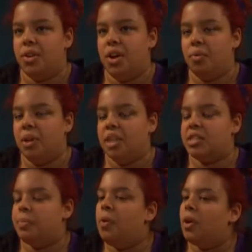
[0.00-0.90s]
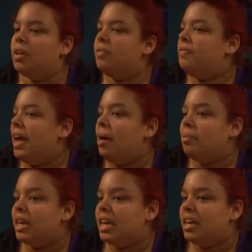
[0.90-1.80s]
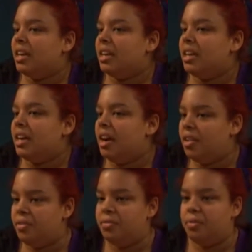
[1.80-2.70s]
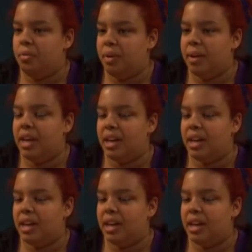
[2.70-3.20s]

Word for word: a really supportive family of women.